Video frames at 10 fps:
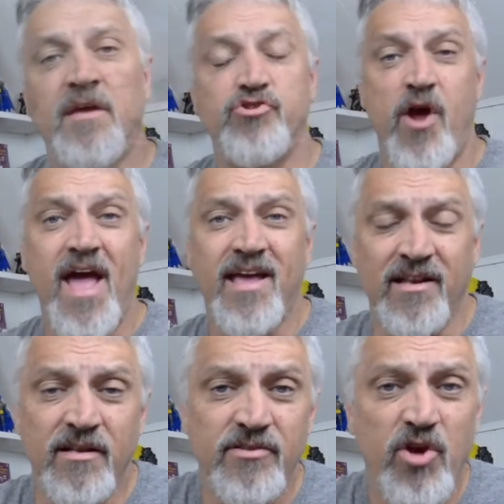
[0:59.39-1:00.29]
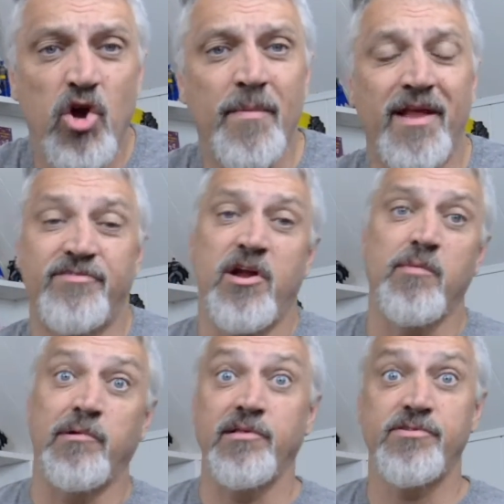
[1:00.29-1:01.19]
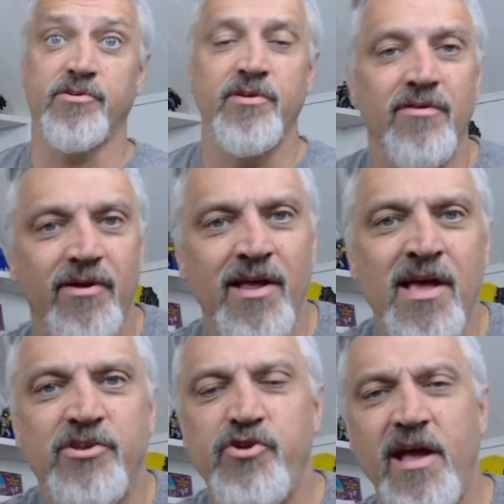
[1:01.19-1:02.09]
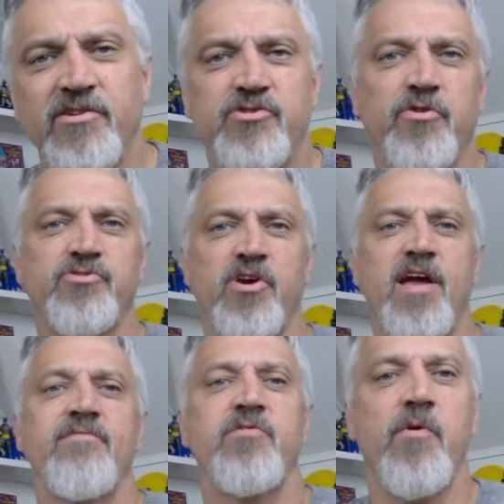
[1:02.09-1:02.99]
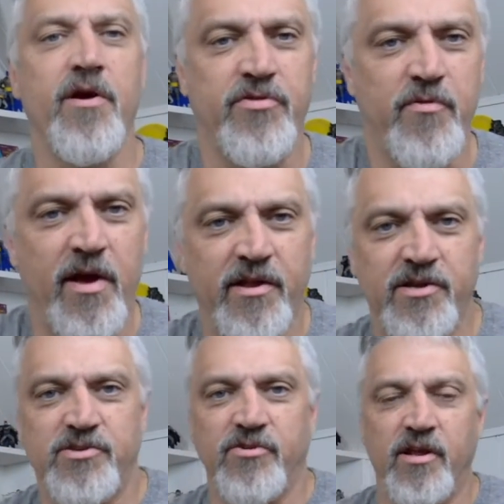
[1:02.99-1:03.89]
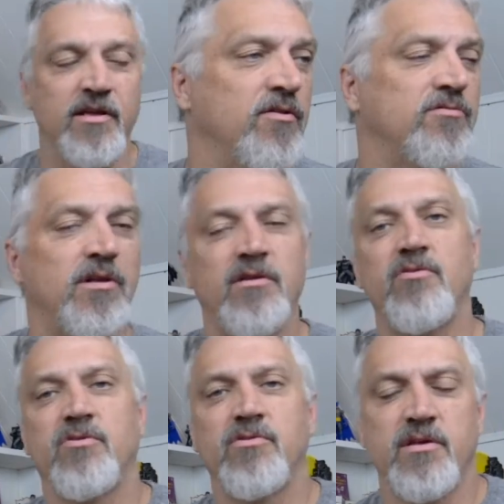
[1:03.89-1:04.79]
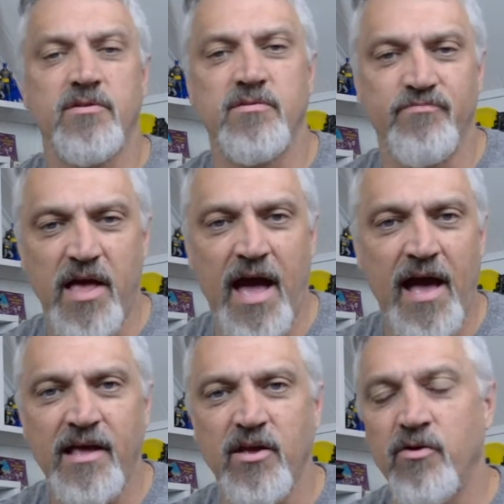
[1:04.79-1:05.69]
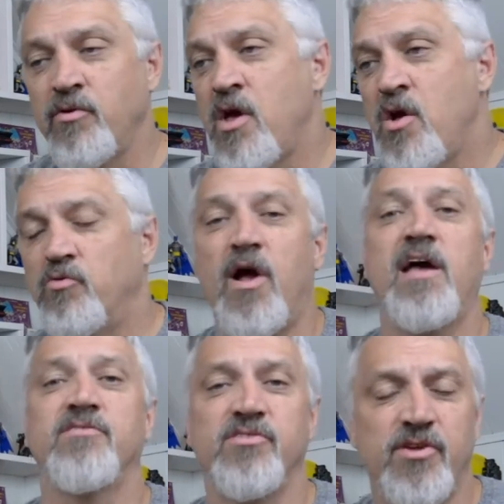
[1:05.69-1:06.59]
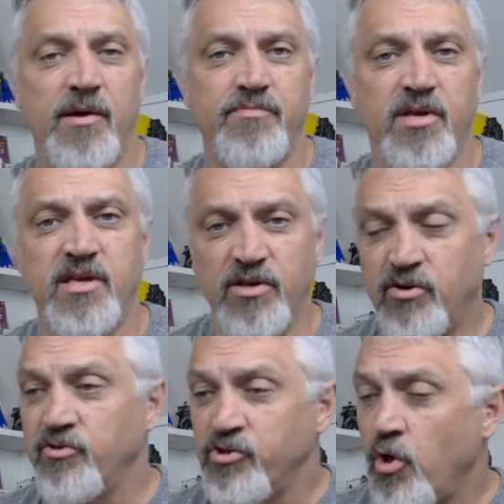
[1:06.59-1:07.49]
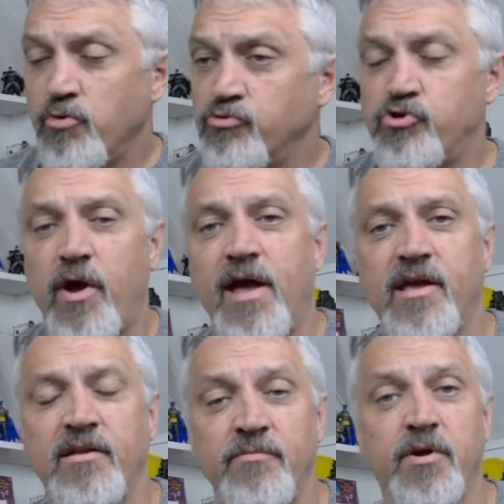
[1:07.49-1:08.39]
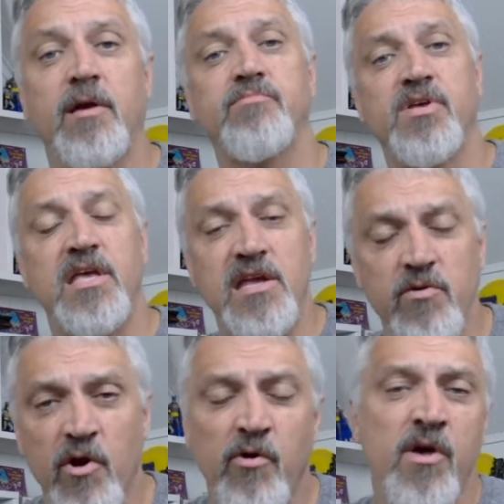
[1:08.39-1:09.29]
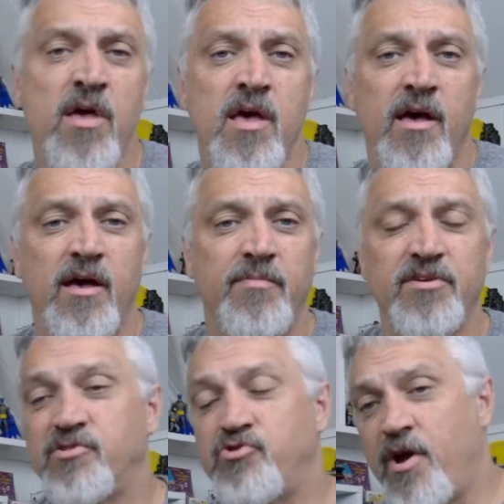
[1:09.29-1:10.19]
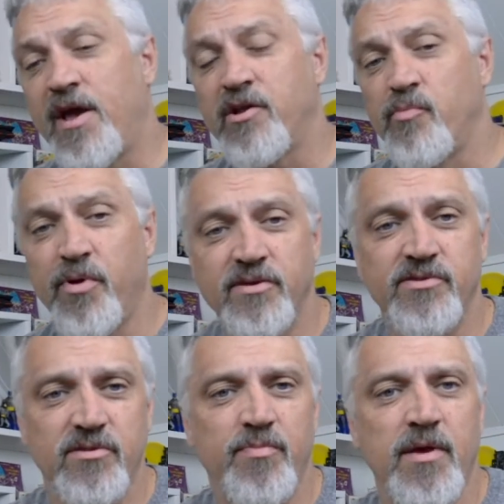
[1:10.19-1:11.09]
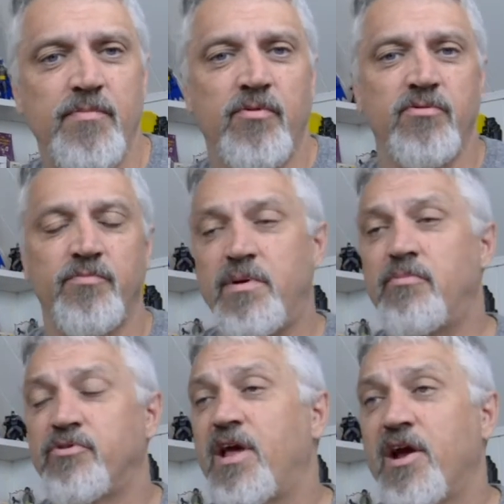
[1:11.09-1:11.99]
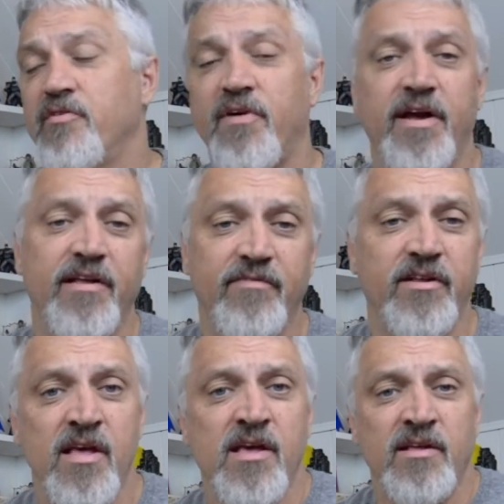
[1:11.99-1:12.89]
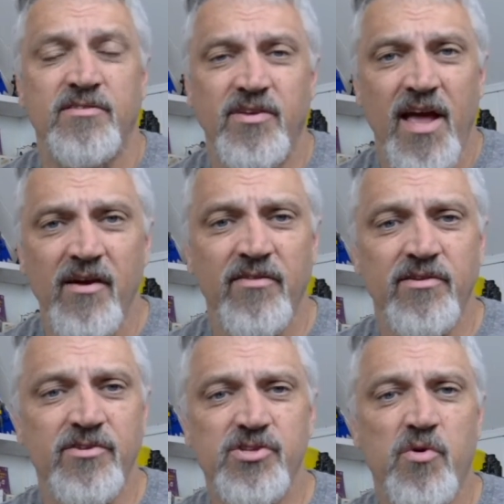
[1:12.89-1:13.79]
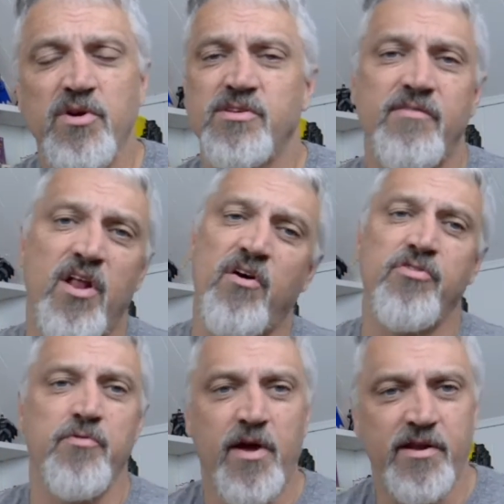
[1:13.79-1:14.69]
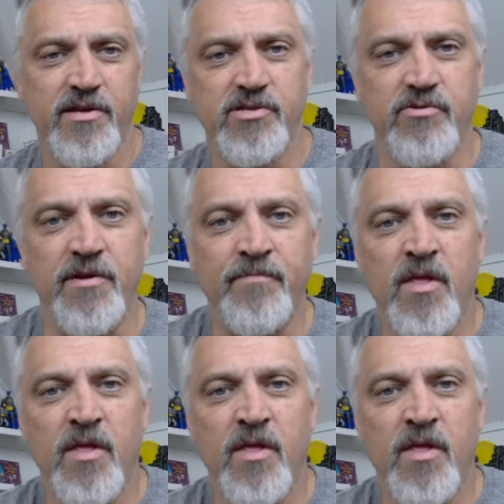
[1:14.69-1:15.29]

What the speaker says: Dragon, talk about a terrible lizard, right? Dragon stories are everywhere throughout history. local guy, rises up to kill the local dragon, becomes a hero because the dragon oppresses the people and people are terrified of it. So yeah, there's stories of it all throughout history.